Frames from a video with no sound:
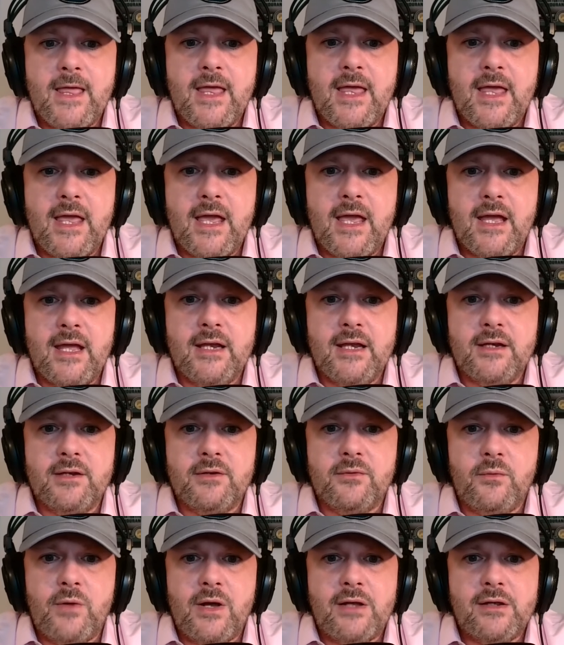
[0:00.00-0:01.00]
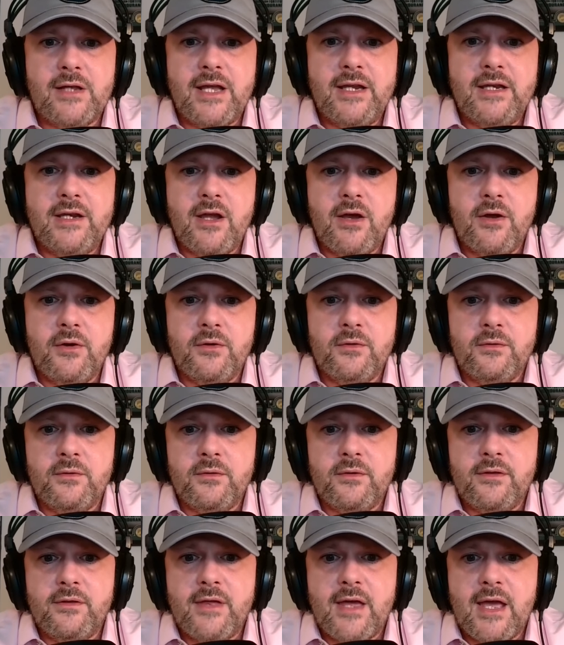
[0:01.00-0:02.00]
And while I know
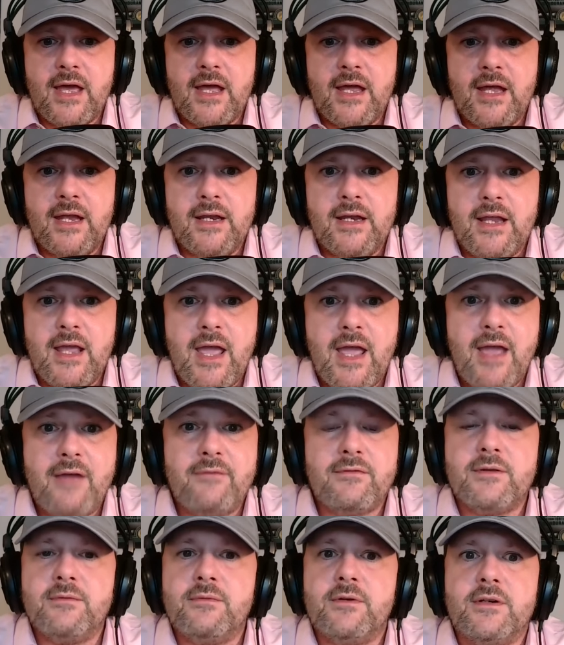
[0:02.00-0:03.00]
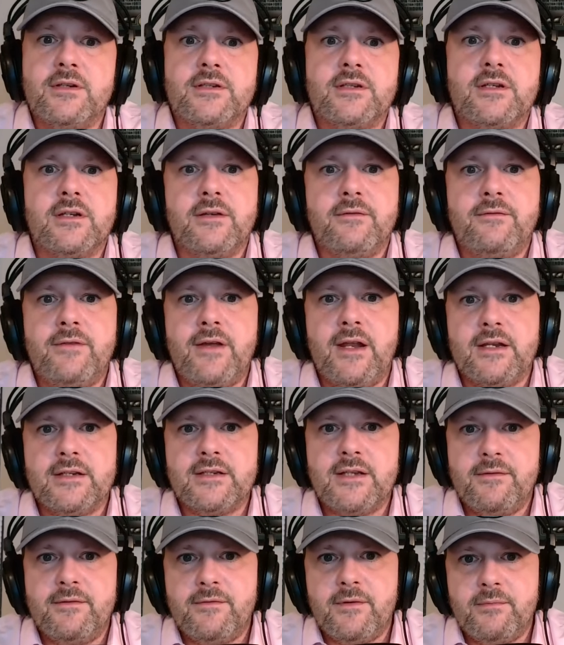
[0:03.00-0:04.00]
that everyone is good at
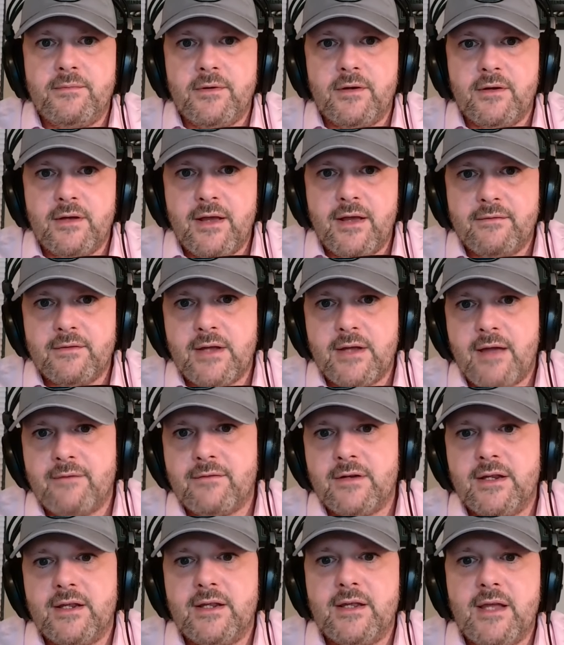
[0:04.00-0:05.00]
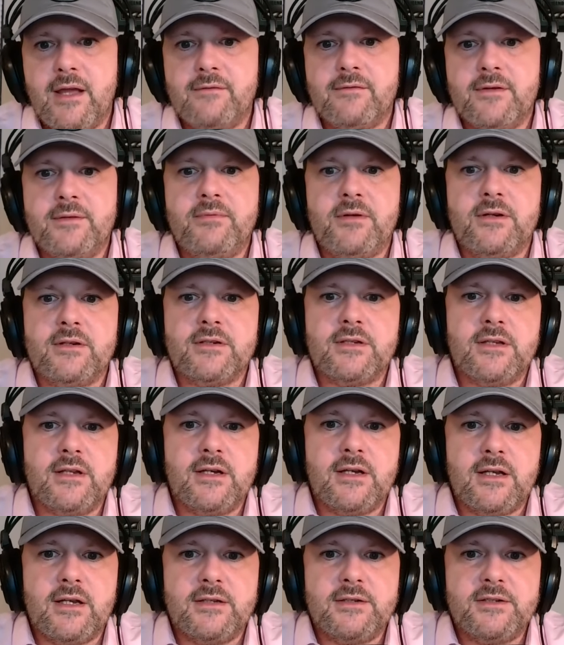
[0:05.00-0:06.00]
fantasy football, every person that
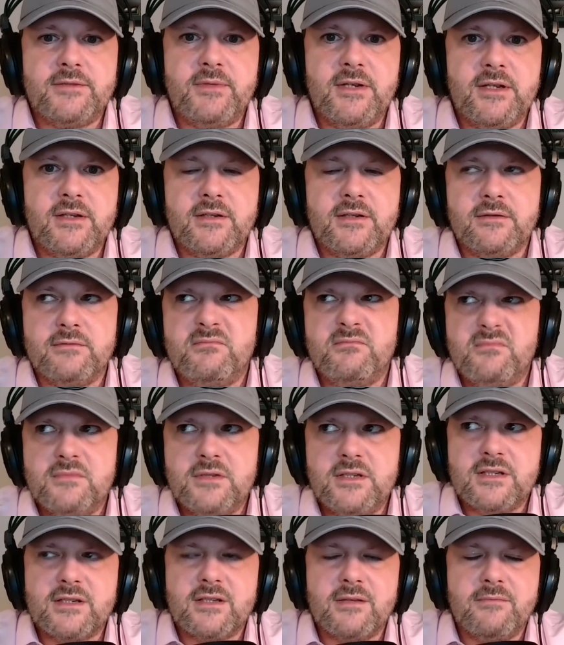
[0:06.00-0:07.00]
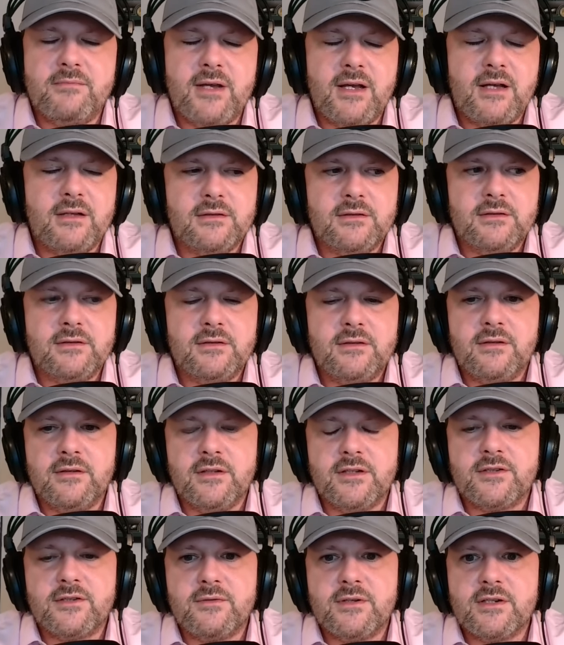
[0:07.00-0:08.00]
I speak to just about on
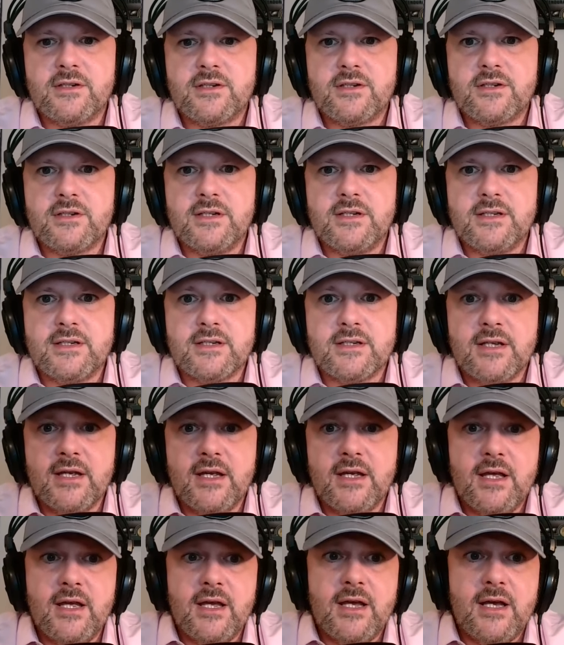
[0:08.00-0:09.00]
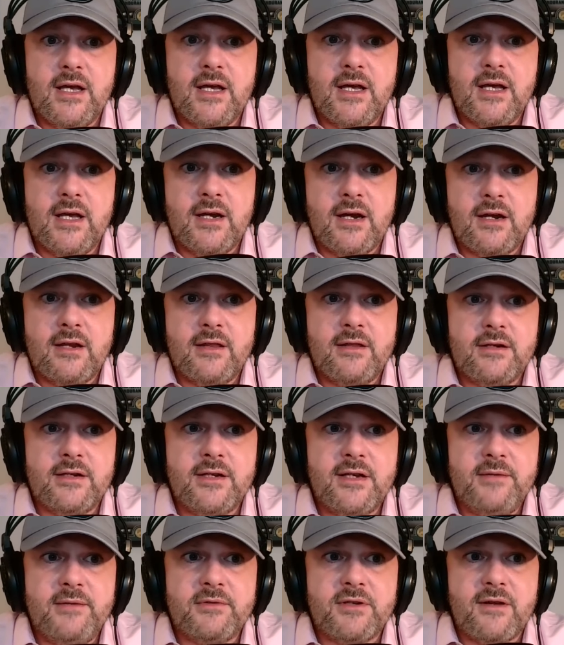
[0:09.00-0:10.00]
the Twitter streets, none of their
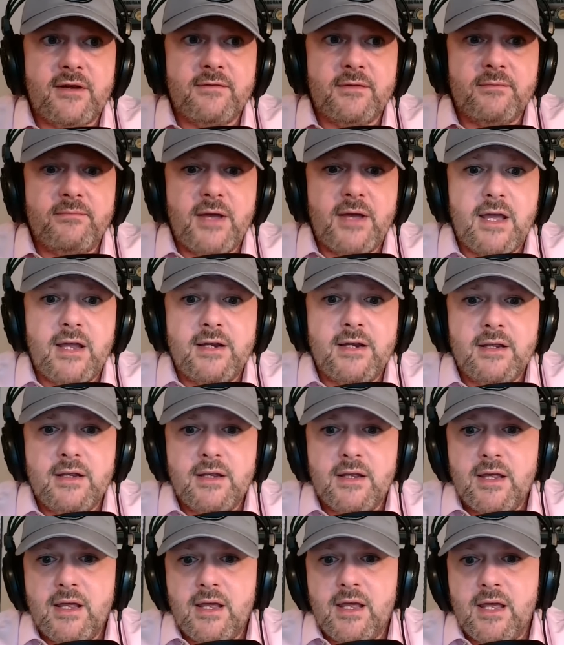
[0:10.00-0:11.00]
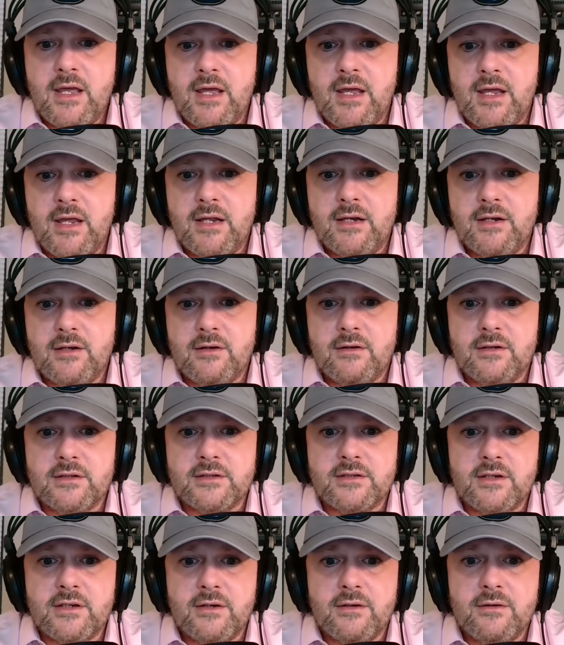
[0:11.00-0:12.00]
teams are ever bad. And
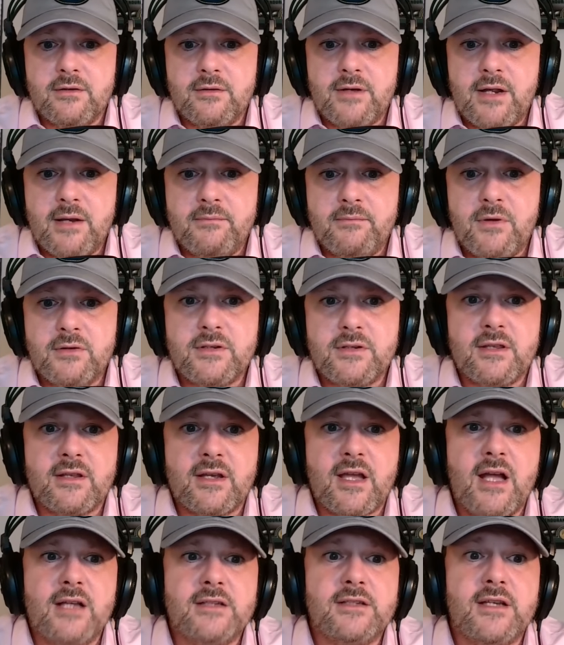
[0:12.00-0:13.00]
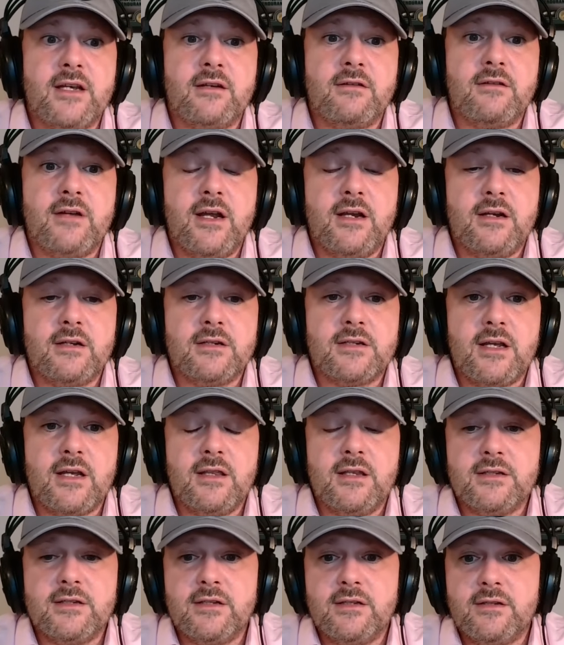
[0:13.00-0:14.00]
also most of the content creators I
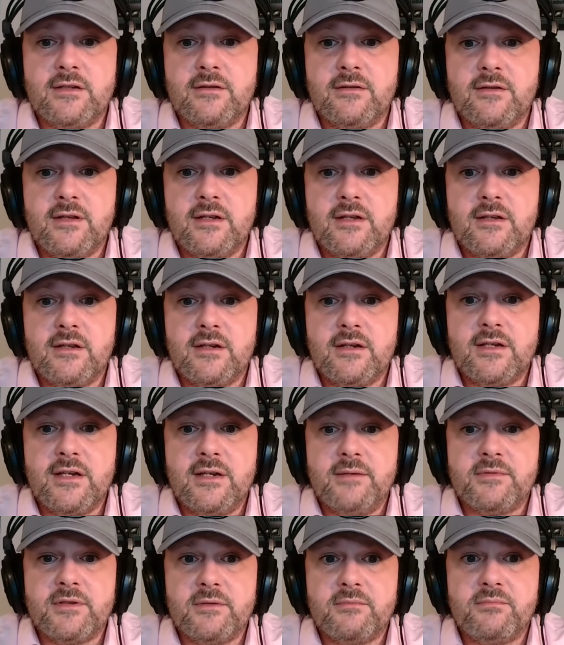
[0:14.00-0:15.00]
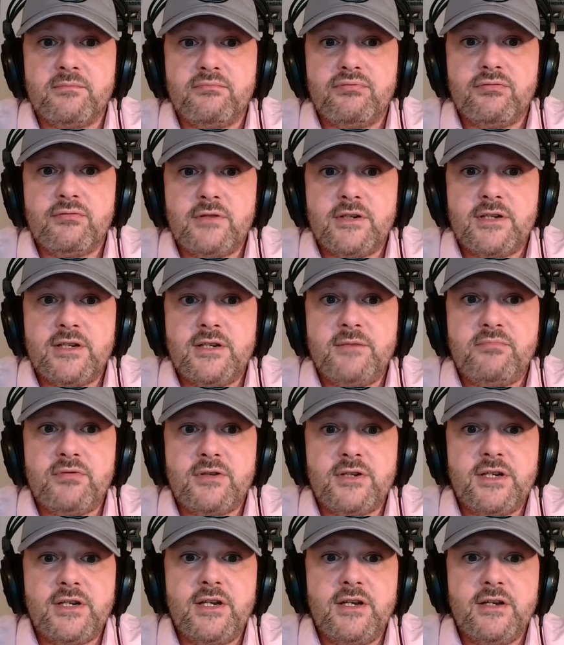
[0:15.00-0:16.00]
listen to, their teams are pretty,
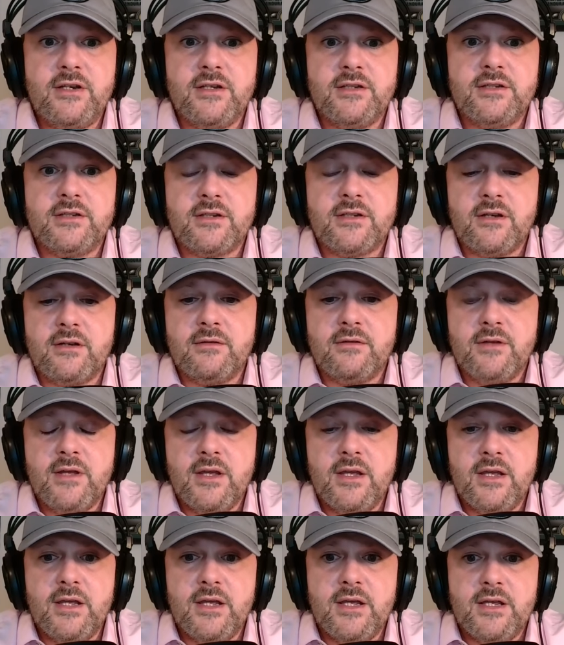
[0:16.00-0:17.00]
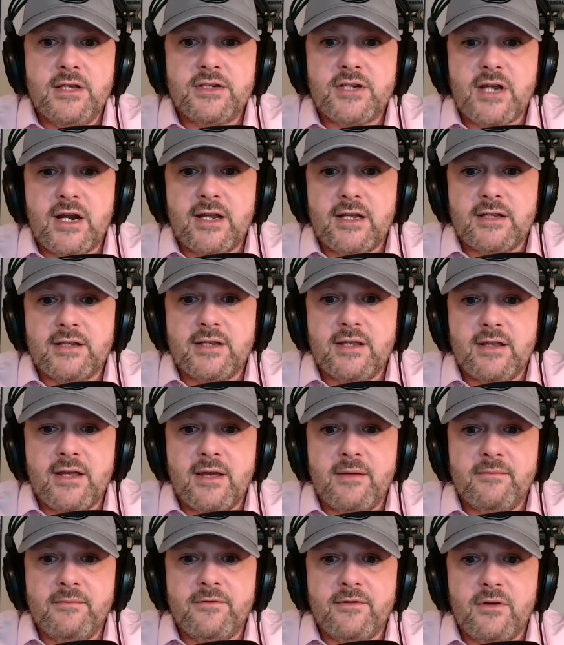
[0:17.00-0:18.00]
pretty good. So shout out to
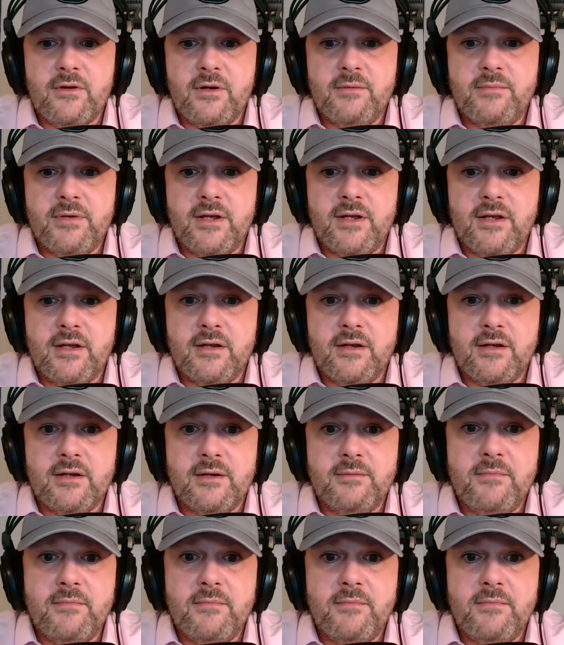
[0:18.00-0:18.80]
them for all being good.